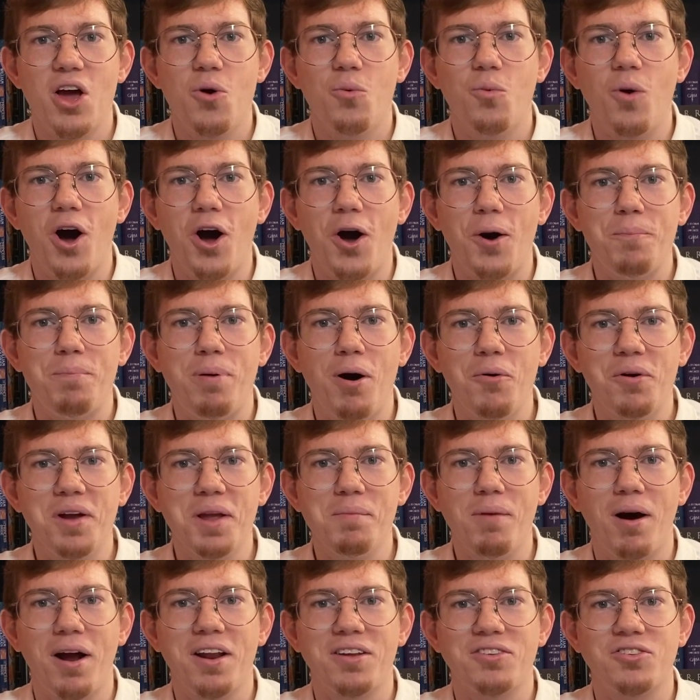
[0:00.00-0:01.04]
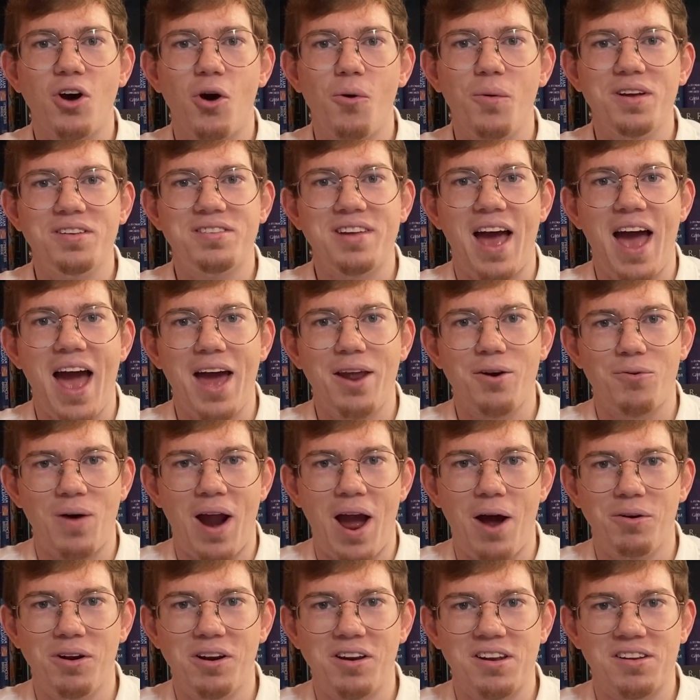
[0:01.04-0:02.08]
While Pokemon has always had
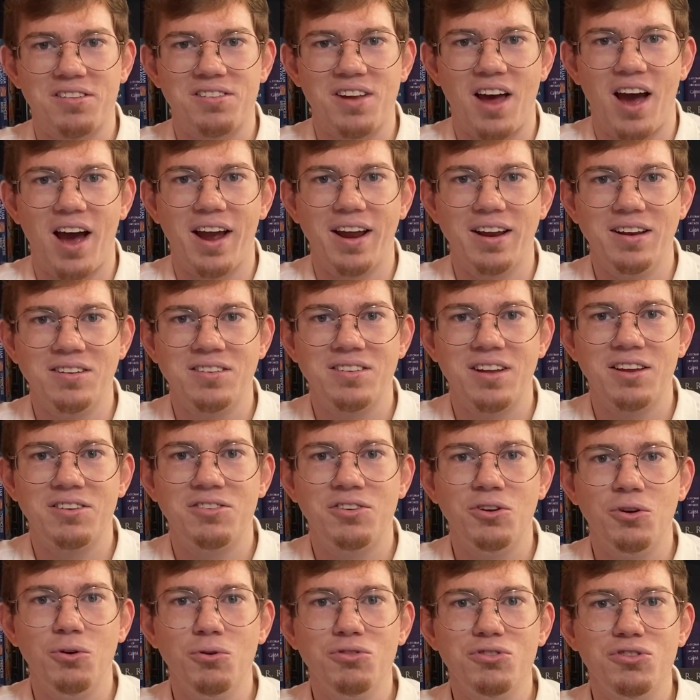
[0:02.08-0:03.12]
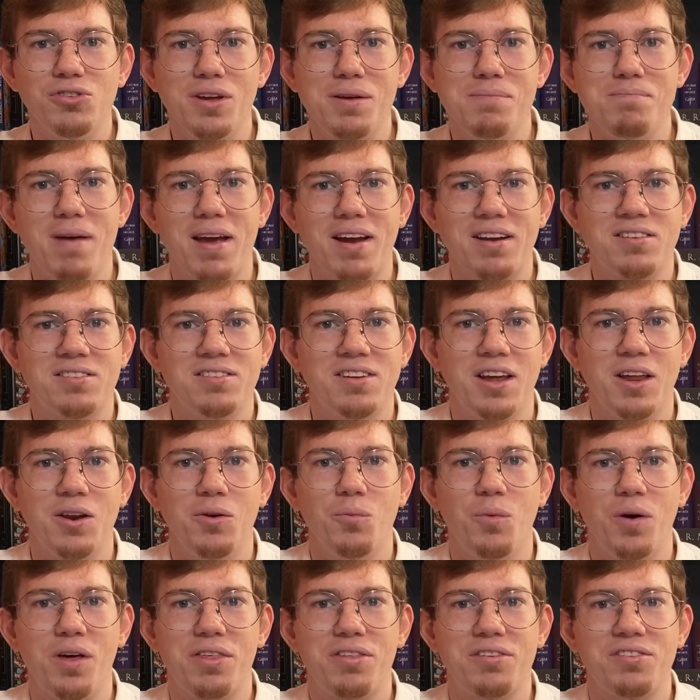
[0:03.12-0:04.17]
rounded designs, it's usually mixed
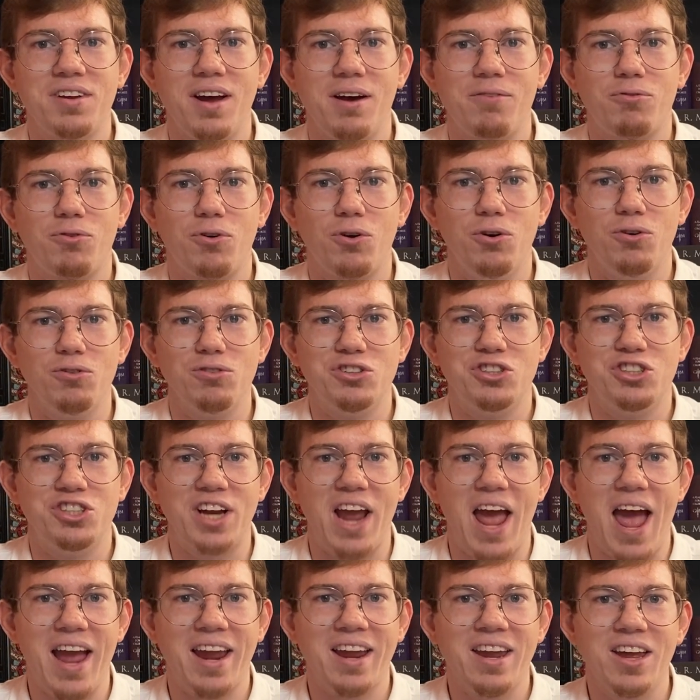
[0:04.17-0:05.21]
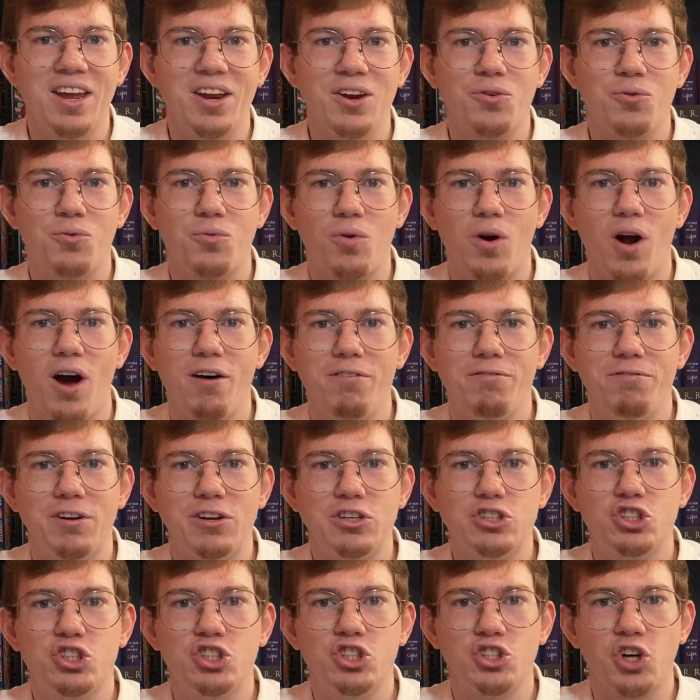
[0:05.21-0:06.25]
in with several jagged, rough,
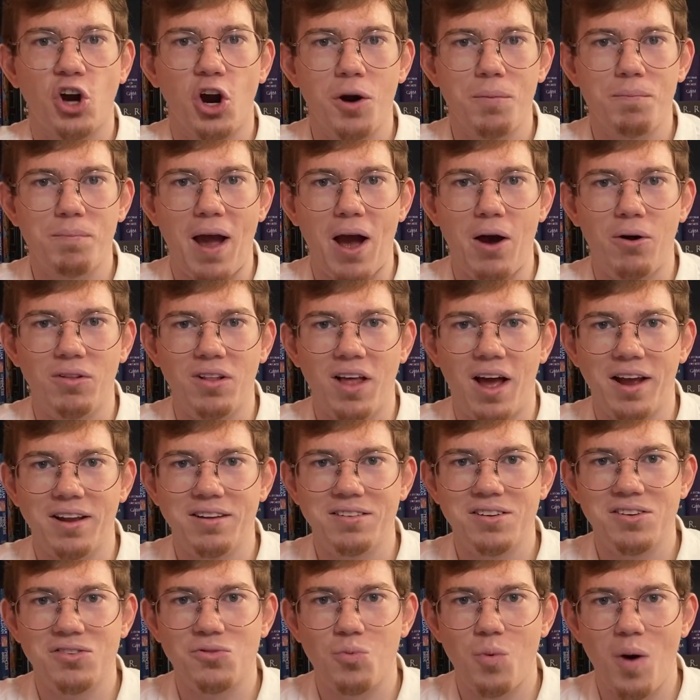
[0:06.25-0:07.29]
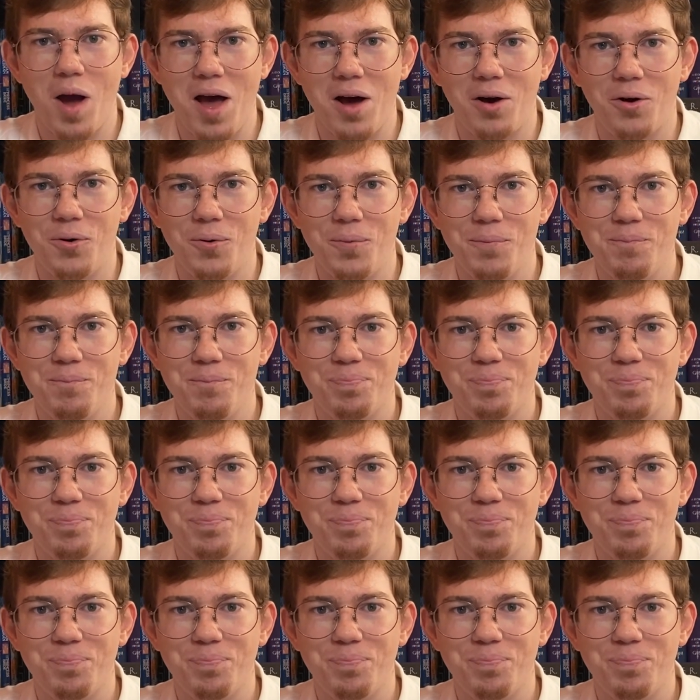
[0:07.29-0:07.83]
and sharp outlines as well.